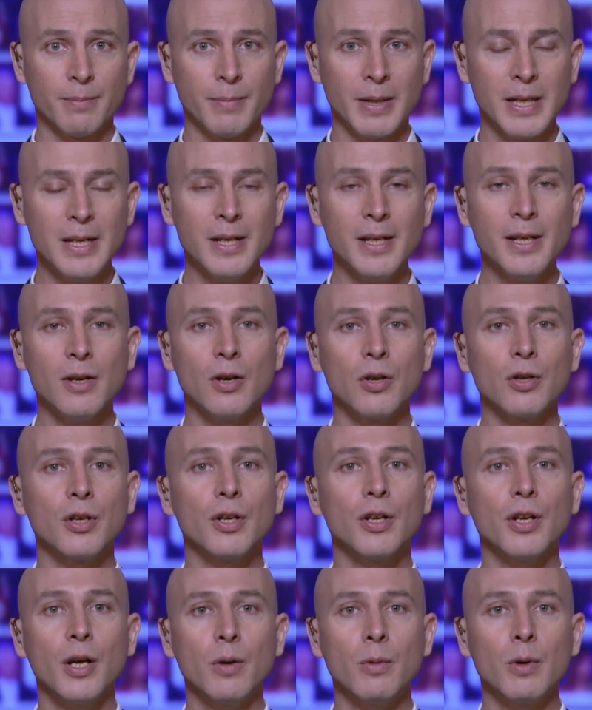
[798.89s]
mainly
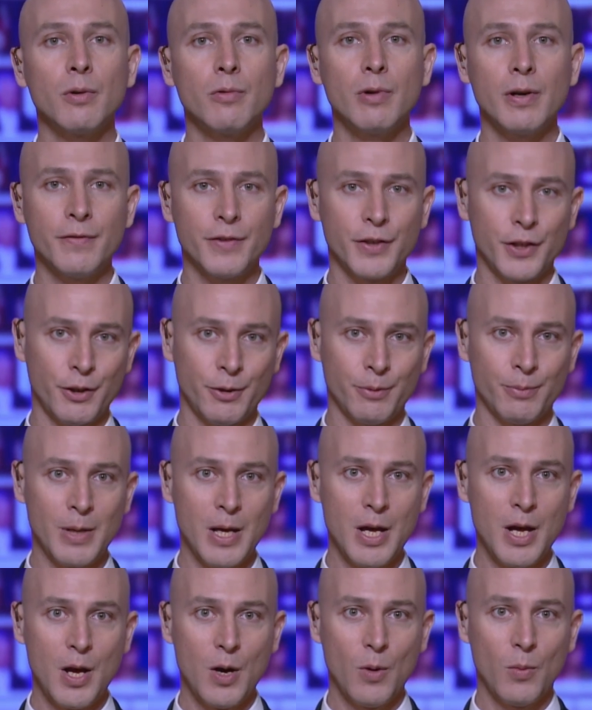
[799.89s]
on lower revenue,
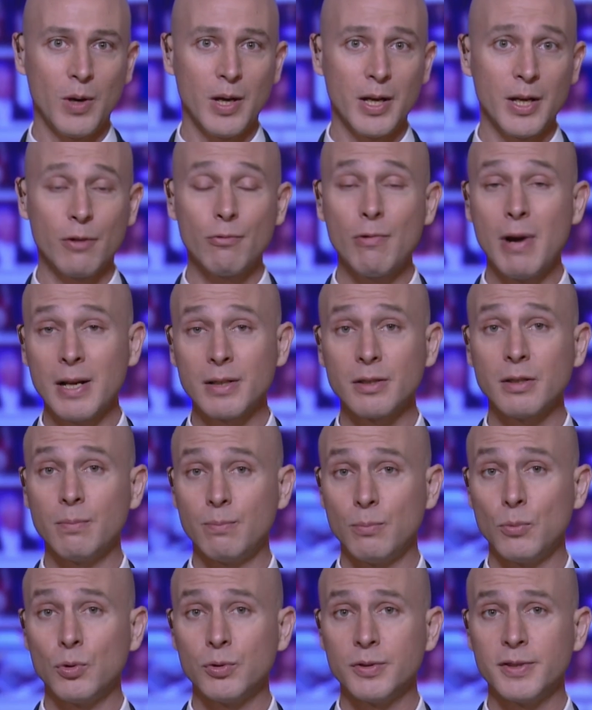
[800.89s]
while it racked up
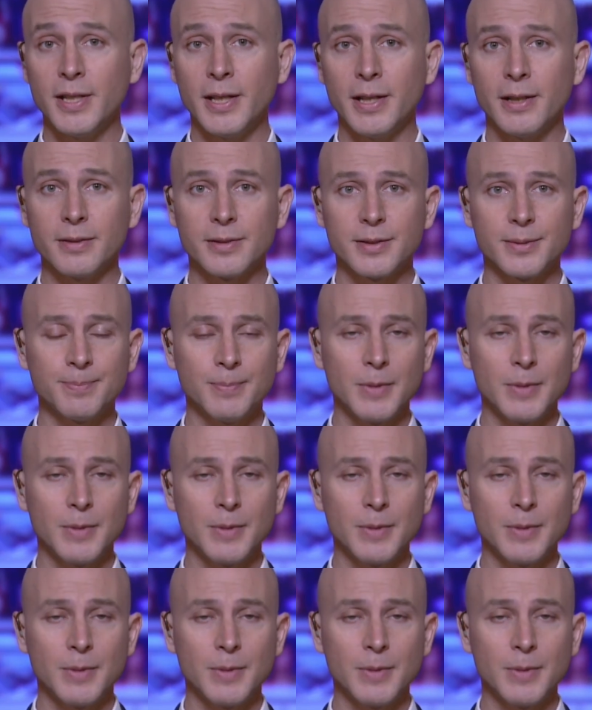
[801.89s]
more debt.